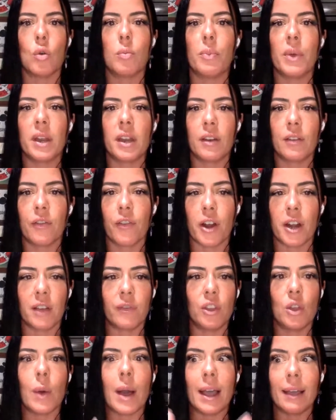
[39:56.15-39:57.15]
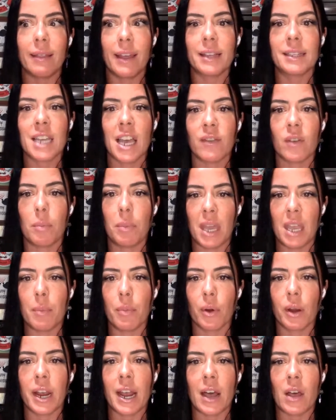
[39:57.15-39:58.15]
open in front of you, I like to have a
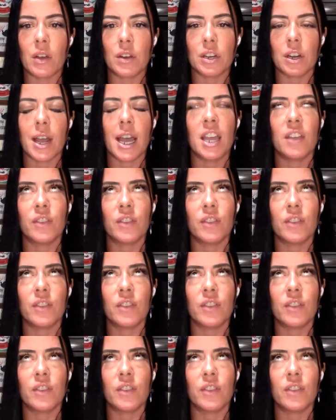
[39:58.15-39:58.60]
paper calendar.